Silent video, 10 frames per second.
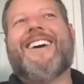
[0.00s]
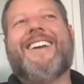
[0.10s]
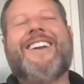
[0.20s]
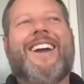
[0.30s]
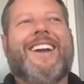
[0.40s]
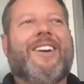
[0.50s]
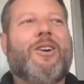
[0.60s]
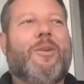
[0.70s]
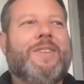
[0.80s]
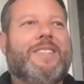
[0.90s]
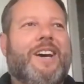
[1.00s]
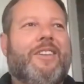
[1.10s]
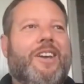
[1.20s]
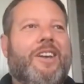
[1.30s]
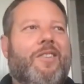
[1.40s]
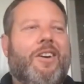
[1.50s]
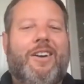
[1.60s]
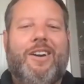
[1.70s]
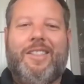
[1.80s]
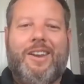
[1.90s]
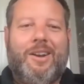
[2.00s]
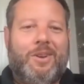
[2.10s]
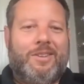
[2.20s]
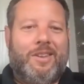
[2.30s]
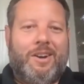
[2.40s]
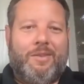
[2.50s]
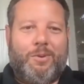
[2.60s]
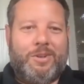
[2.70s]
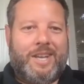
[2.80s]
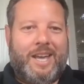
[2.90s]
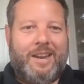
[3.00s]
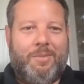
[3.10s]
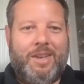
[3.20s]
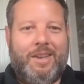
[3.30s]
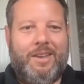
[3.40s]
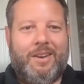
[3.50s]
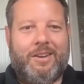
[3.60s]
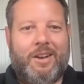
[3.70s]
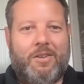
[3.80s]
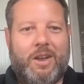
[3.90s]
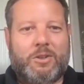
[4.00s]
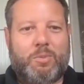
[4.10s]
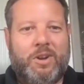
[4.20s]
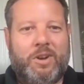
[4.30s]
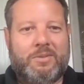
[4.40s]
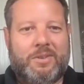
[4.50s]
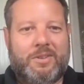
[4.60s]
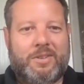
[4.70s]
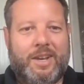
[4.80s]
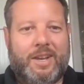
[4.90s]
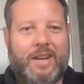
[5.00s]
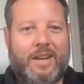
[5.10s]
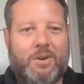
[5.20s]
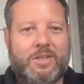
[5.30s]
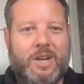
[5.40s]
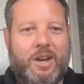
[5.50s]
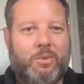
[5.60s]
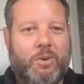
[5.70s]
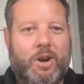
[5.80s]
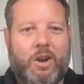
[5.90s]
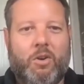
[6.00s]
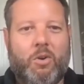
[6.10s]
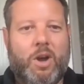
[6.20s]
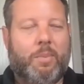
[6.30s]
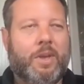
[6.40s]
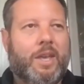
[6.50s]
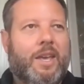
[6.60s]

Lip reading: No, I grew up in South Denver, and then I went to the Air Force Academy in Colorado Springs, which is like an hour south of where I grew up.